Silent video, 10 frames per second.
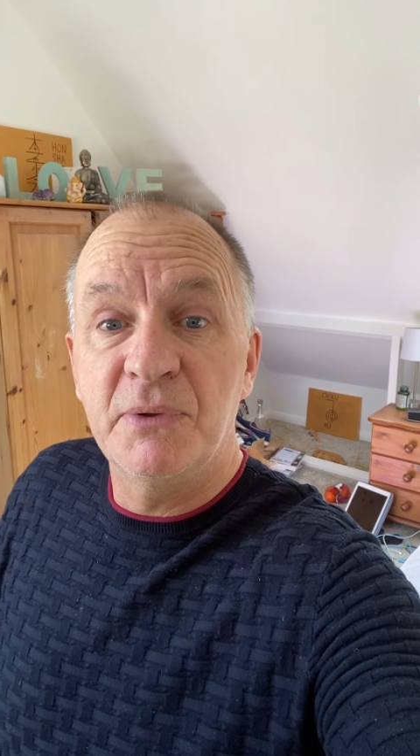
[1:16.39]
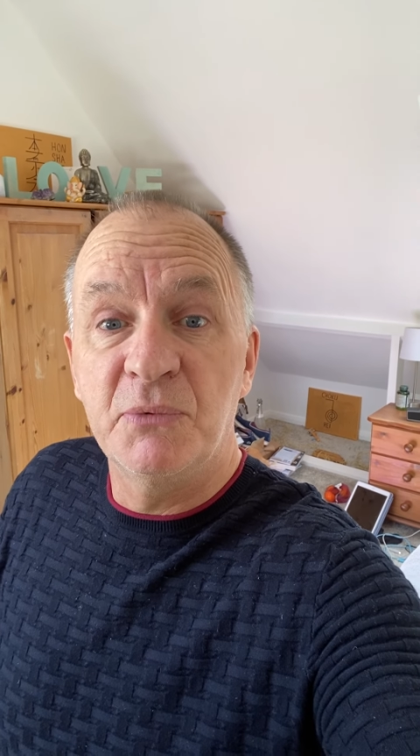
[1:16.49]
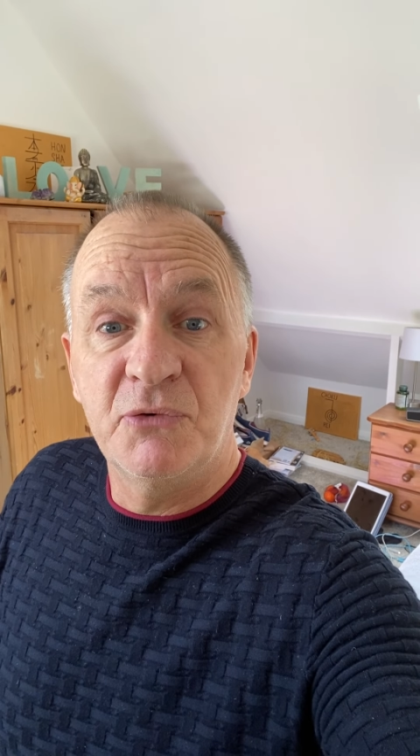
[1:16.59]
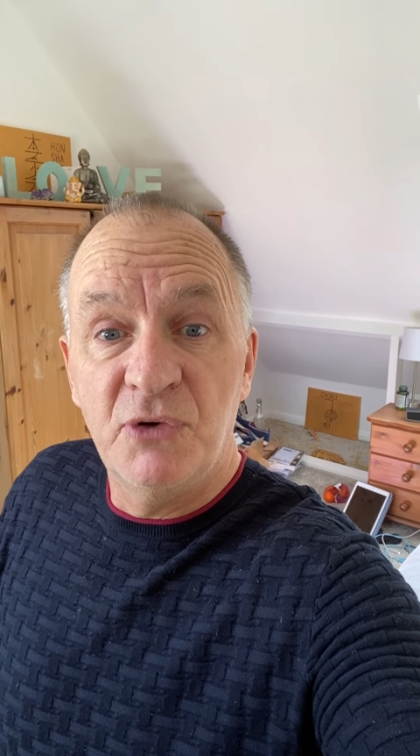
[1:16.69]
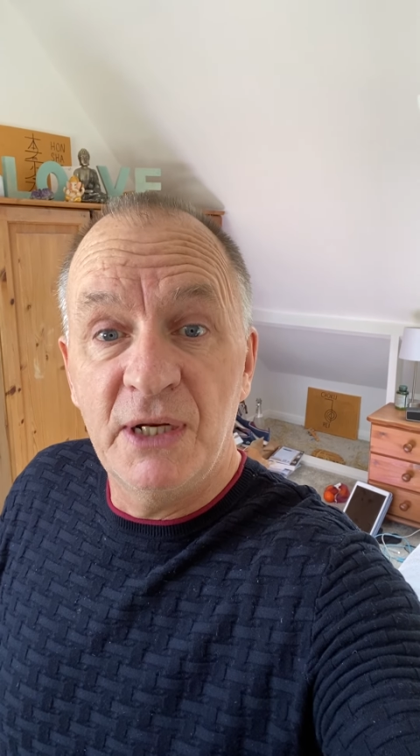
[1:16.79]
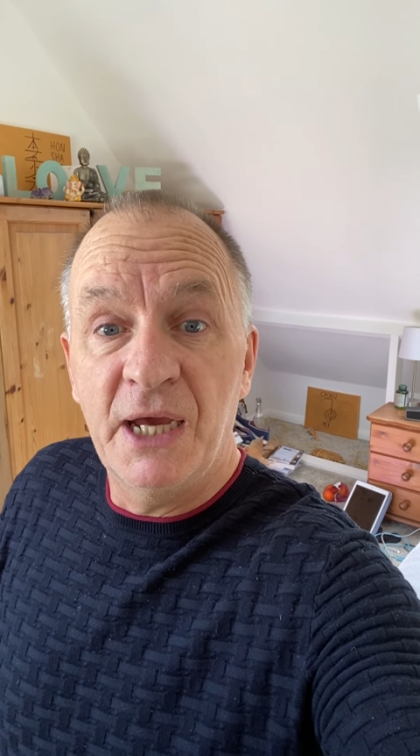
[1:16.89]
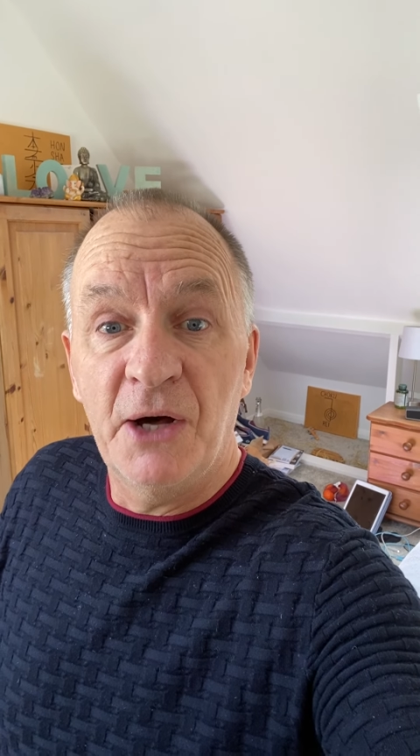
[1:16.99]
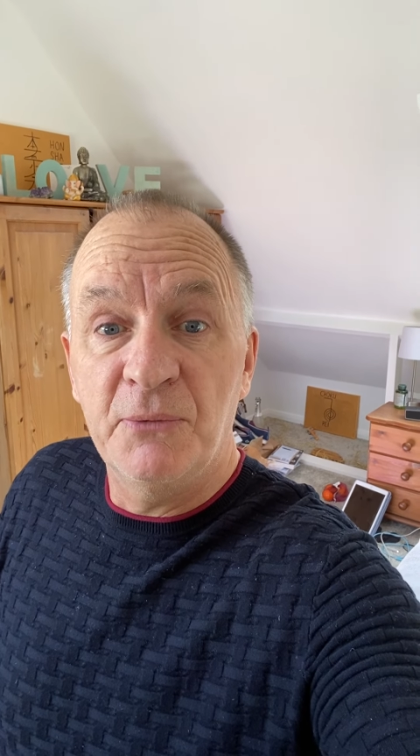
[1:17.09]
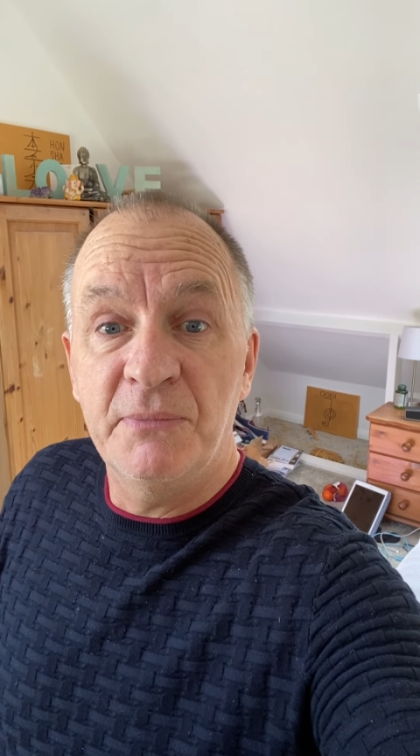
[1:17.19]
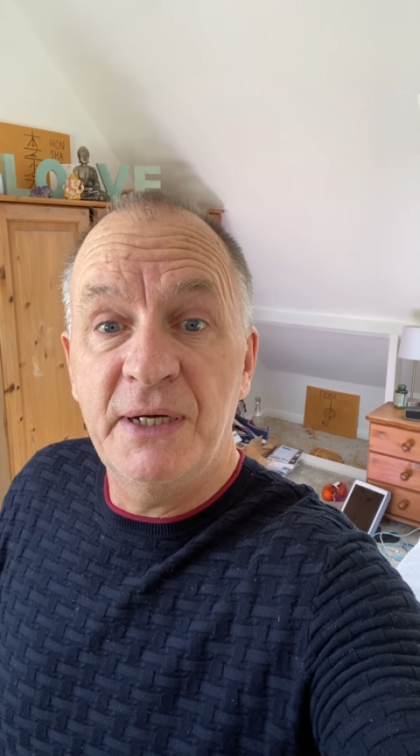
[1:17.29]
it would really
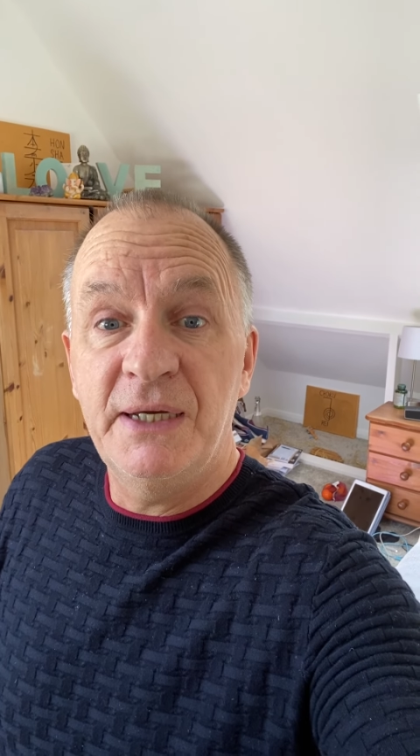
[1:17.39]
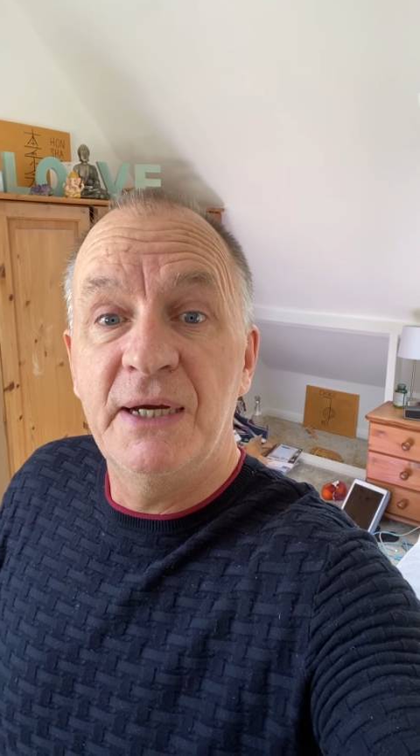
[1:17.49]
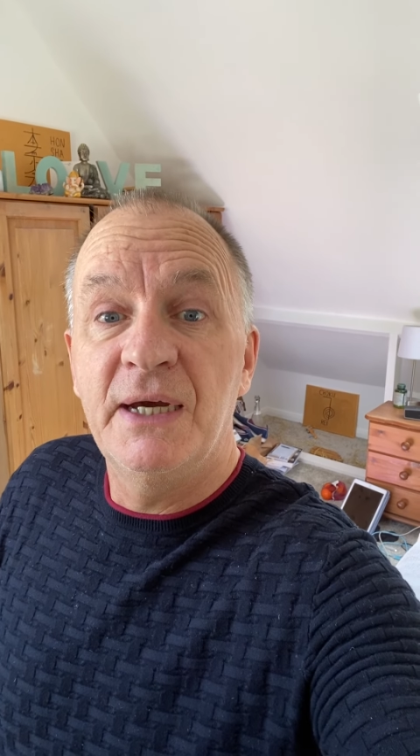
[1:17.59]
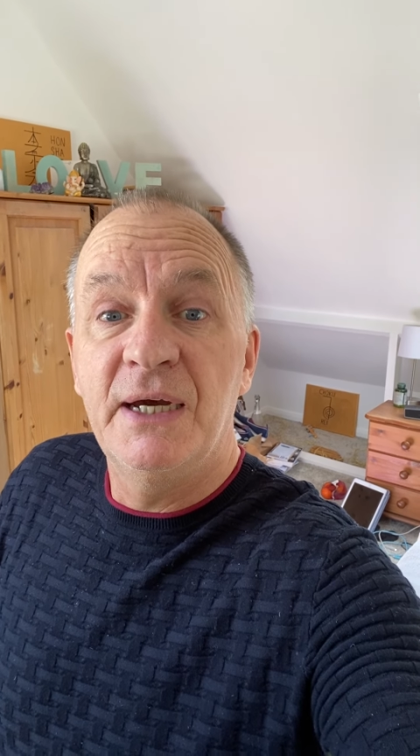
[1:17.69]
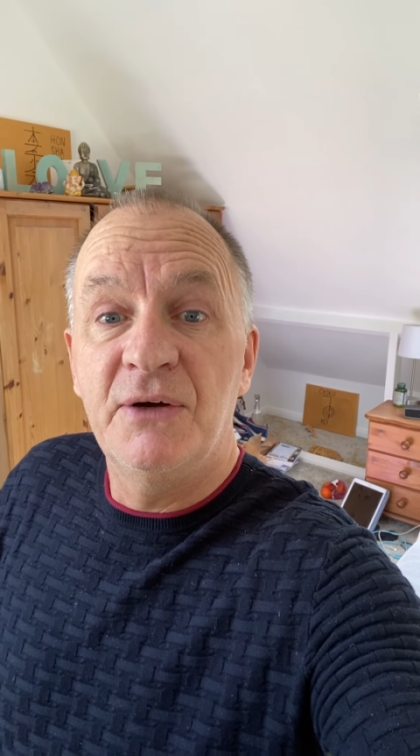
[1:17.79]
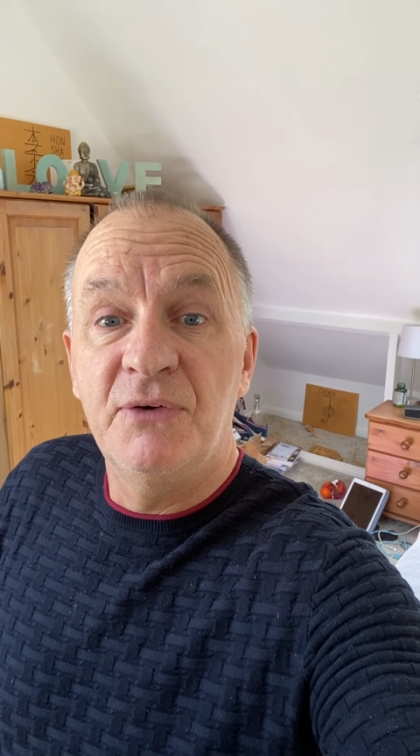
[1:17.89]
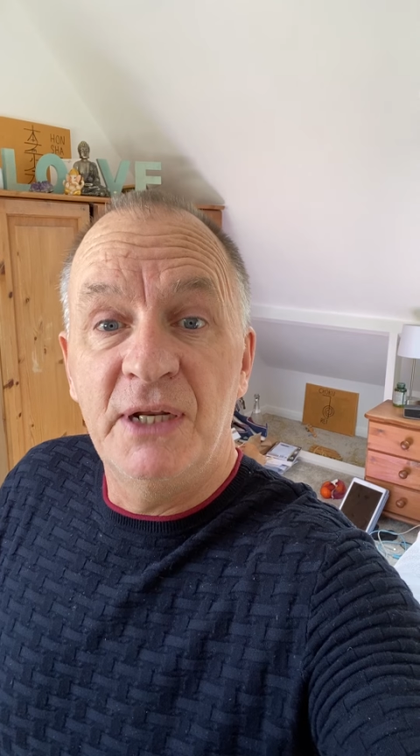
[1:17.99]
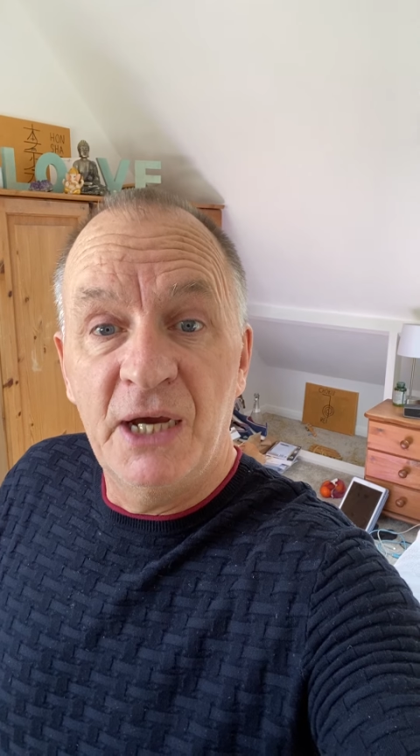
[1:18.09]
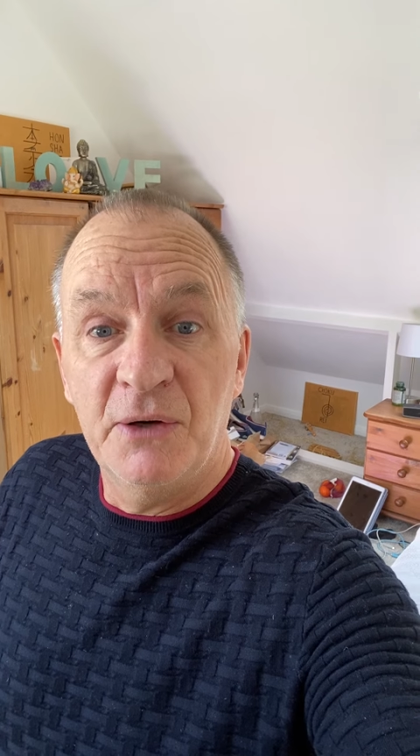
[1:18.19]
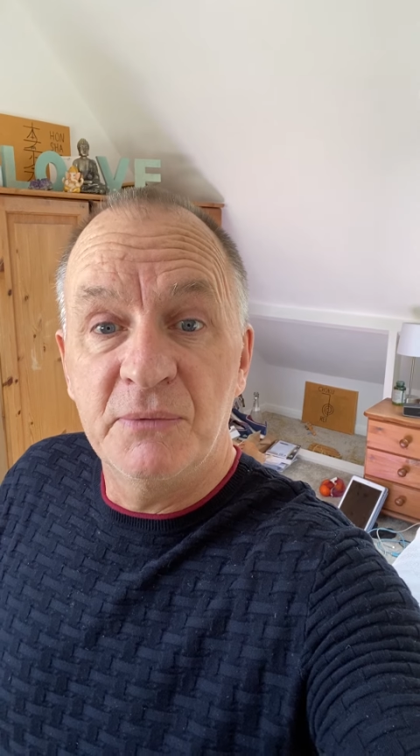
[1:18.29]
help me,
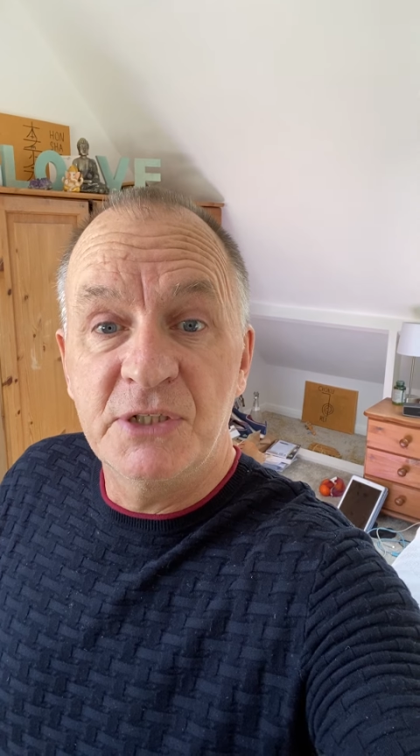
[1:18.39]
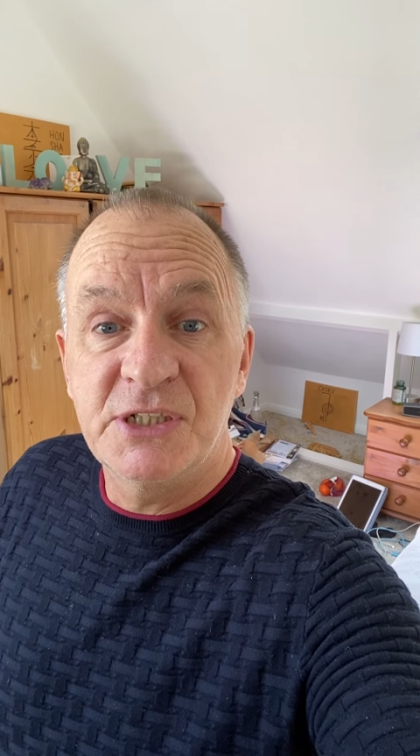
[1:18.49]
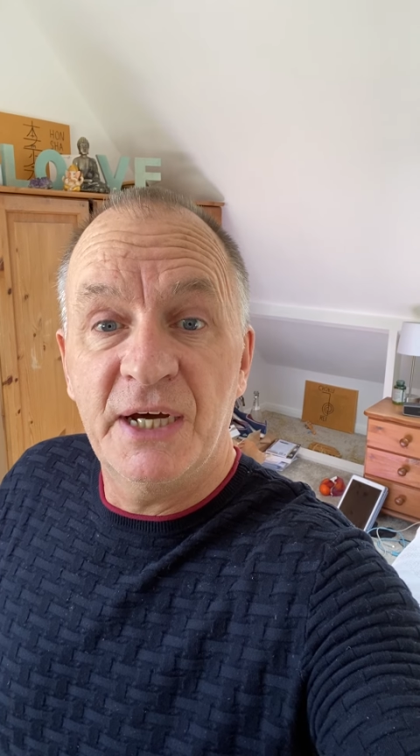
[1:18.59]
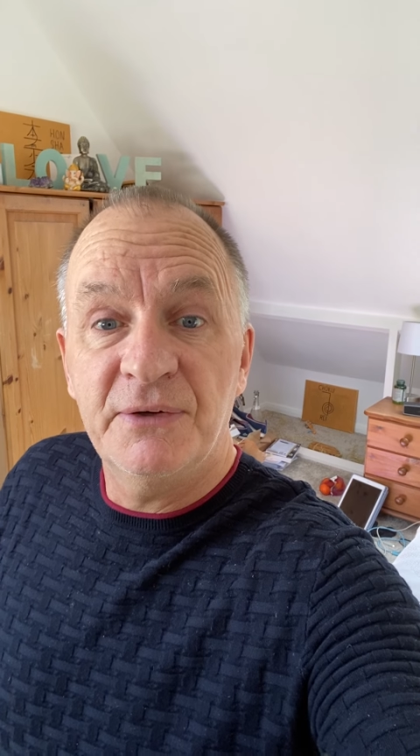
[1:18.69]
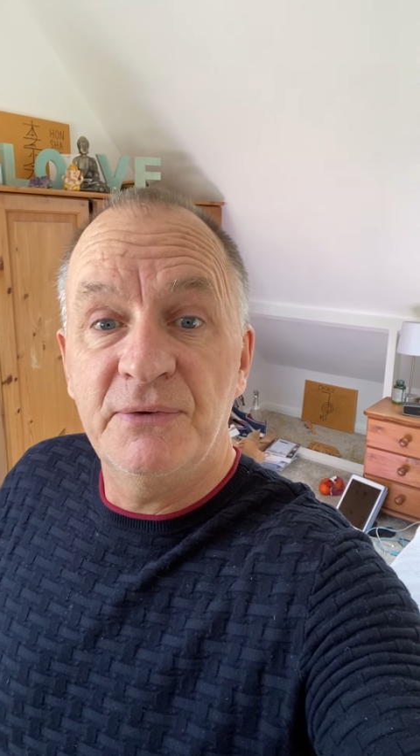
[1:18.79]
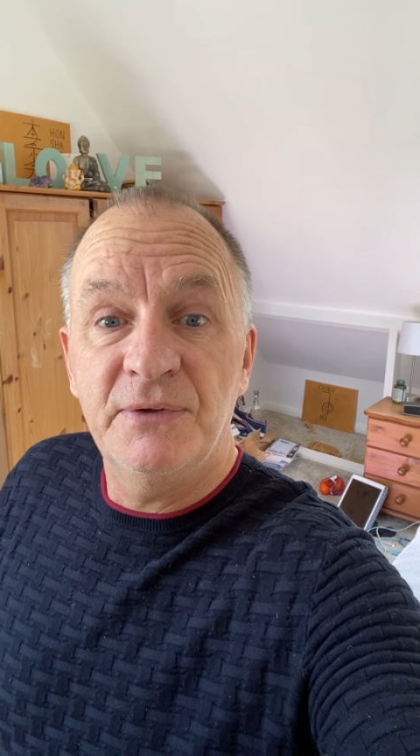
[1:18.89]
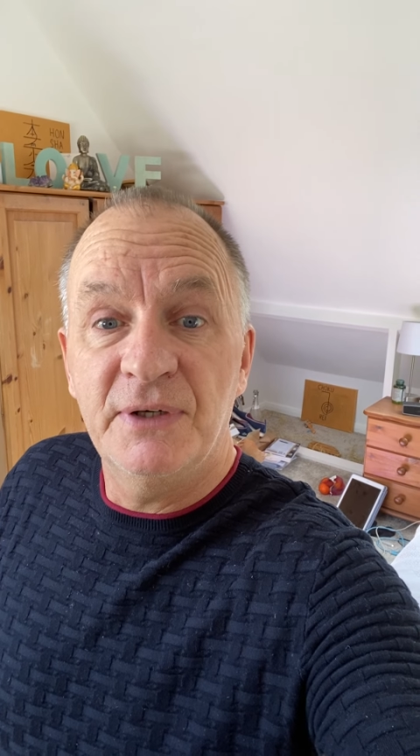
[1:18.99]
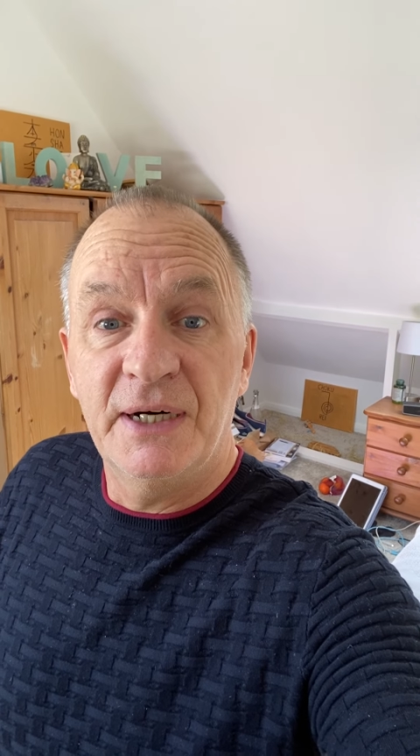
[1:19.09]
really help the channel.